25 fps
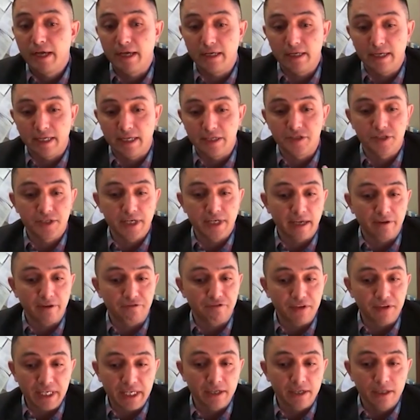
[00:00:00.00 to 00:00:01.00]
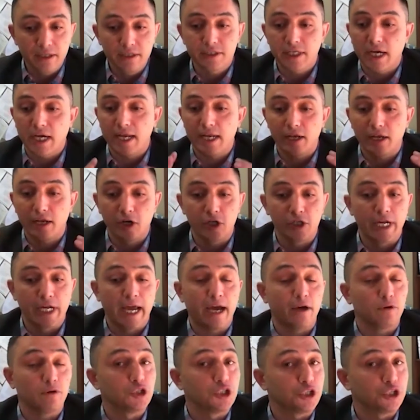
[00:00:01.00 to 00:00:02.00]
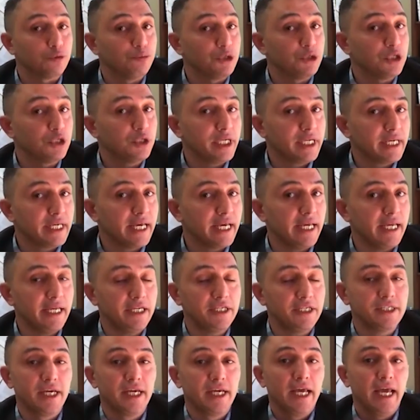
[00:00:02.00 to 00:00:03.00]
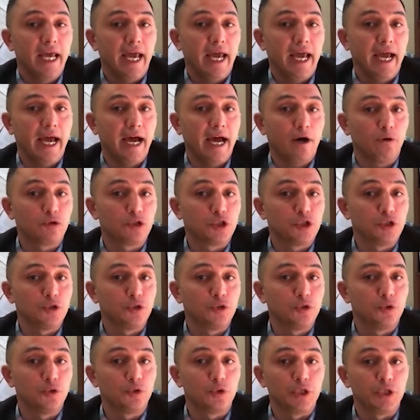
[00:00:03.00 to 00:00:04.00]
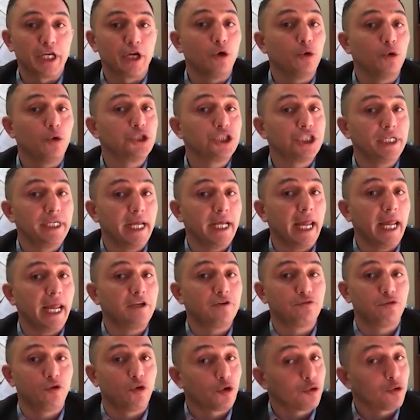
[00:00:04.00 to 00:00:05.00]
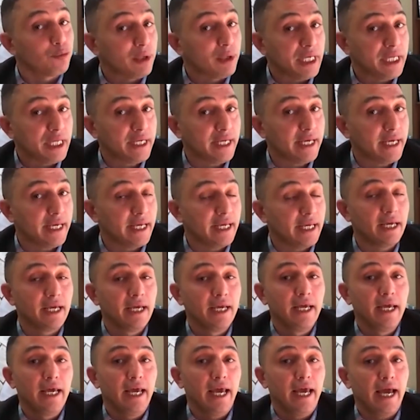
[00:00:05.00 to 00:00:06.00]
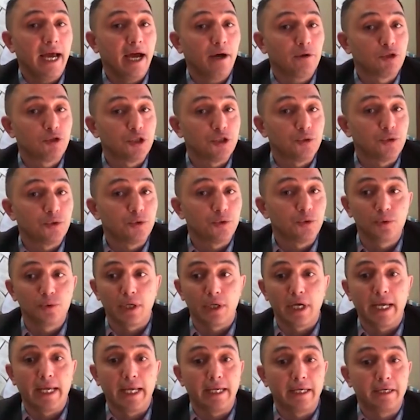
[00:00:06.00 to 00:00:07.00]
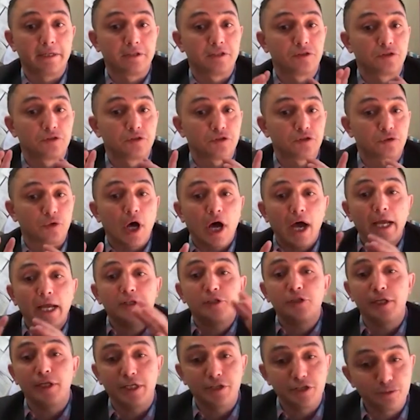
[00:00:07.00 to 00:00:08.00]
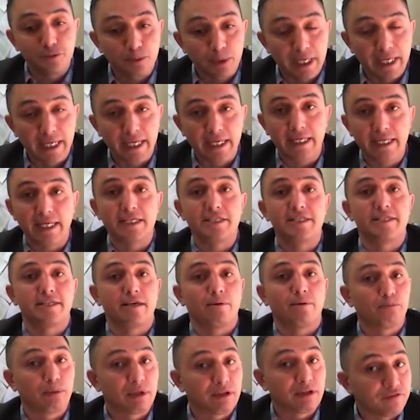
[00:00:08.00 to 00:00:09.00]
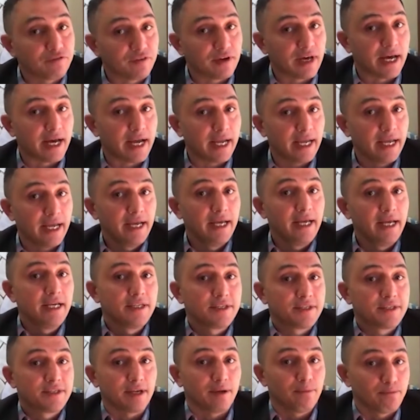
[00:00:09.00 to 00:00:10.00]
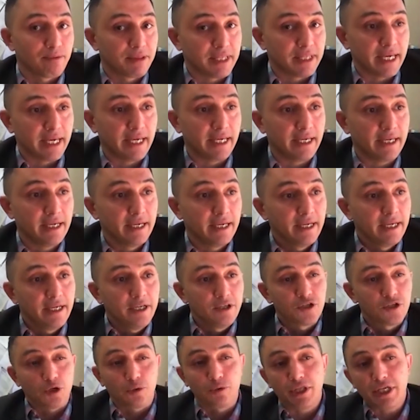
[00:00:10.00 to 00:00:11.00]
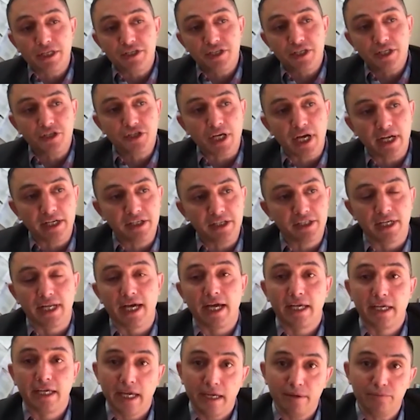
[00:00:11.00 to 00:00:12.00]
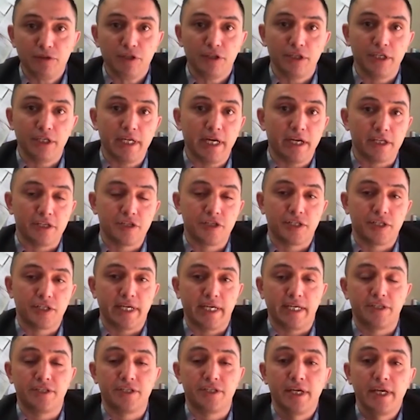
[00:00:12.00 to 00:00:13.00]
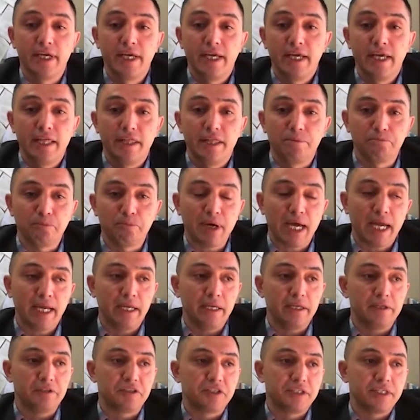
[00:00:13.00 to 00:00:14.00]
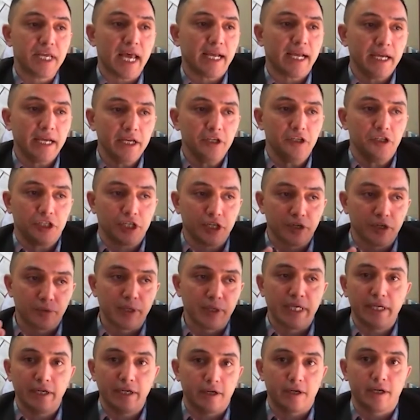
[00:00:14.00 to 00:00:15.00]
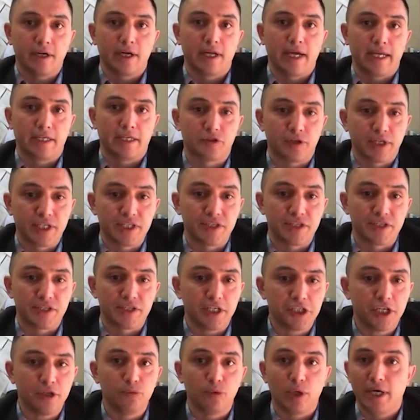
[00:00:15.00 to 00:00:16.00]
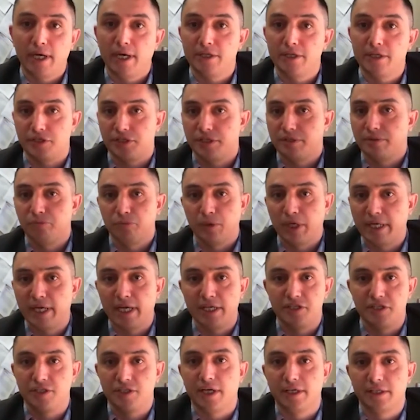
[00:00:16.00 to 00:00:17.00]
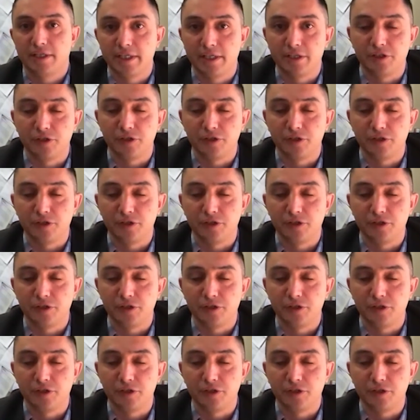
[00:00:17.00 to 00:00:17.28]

let's say field. I learned how to communicate, how to negotiate for meaning, how to try to explain and simplify something. So this is until I came to the United States. My second career transition was when I started